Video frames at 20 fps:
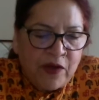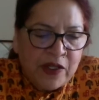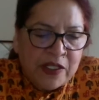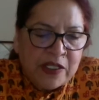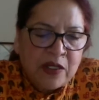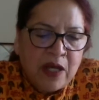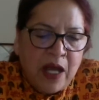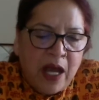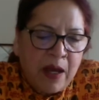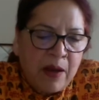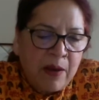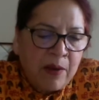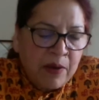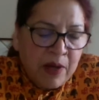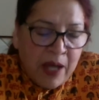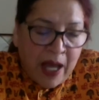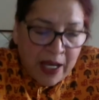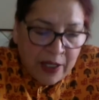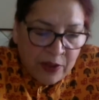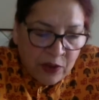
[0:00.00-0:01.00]
Professor
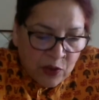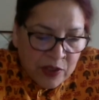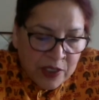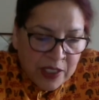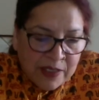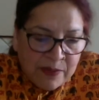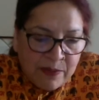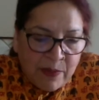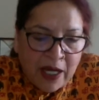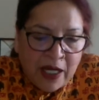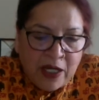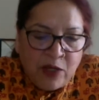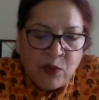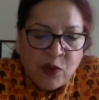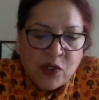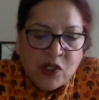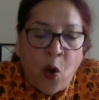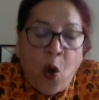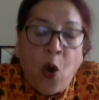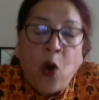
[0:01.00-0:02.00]
Gaitonde's
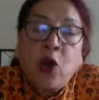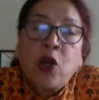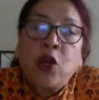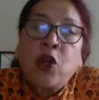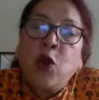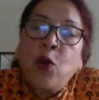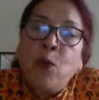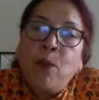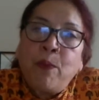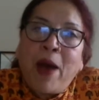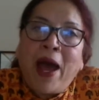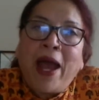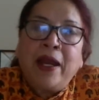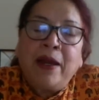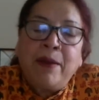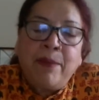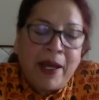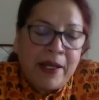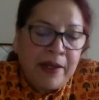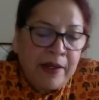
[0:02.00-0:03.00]
mind was
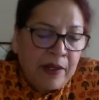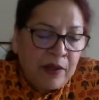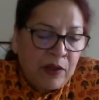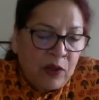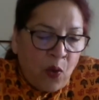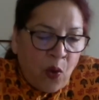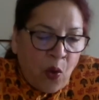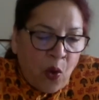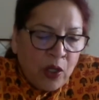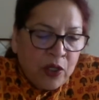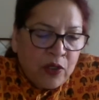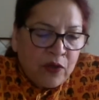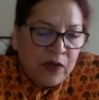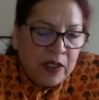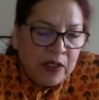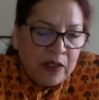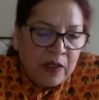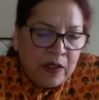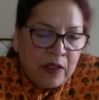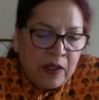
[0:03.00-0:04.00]
occupied by the thought
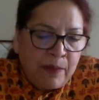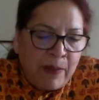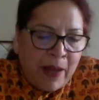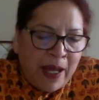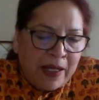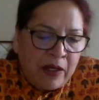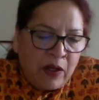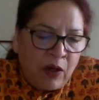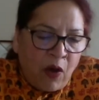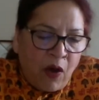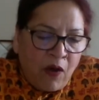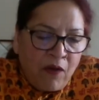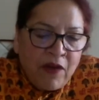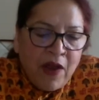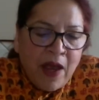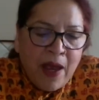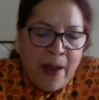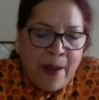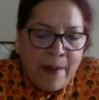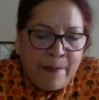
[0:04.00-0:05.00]
of the third battle
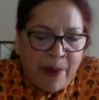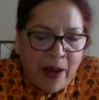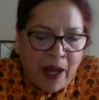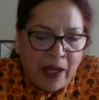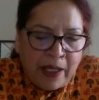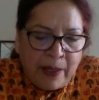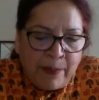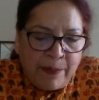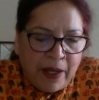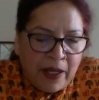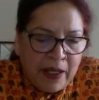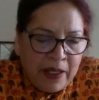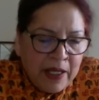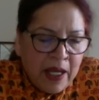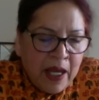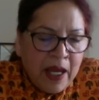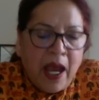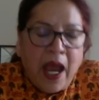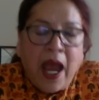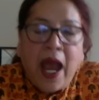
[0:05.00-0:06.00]
of
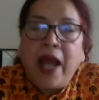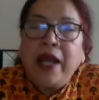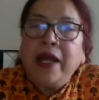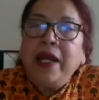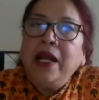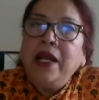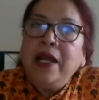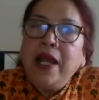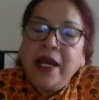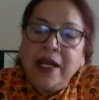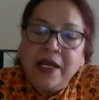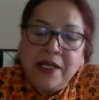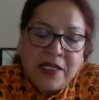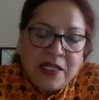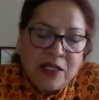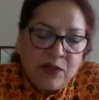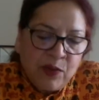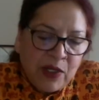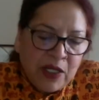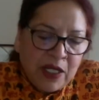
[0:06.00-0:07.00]
Panipat, and he
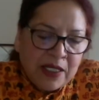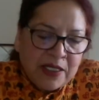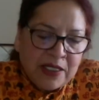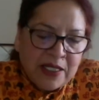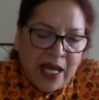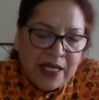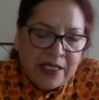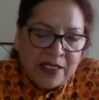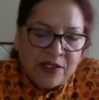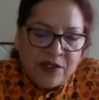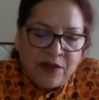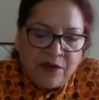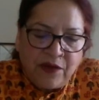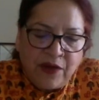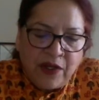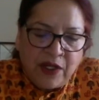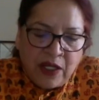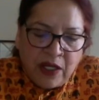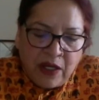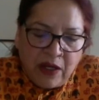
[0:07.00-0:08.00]
linked it with the
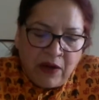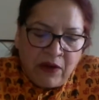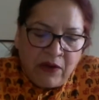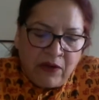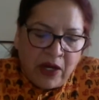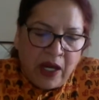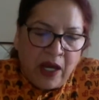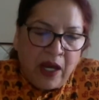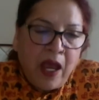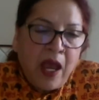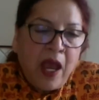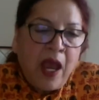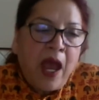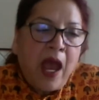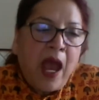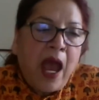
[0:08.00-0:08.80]
catastrophe theory.